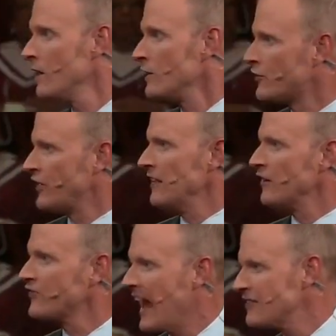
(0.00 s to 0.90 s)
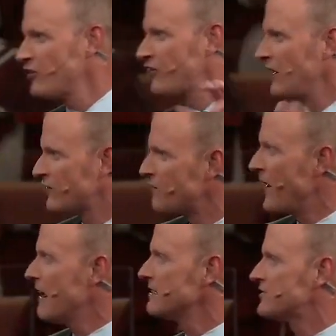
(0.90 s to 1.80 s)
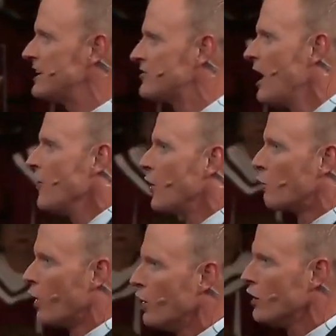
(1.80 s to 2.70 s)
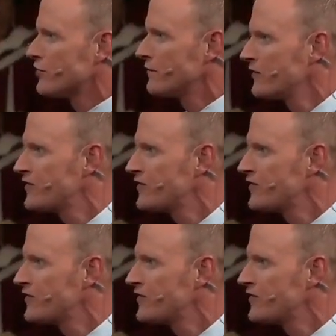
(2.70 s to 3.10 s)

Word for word: You see, the Sadducees, the Pharisees, the rulers of the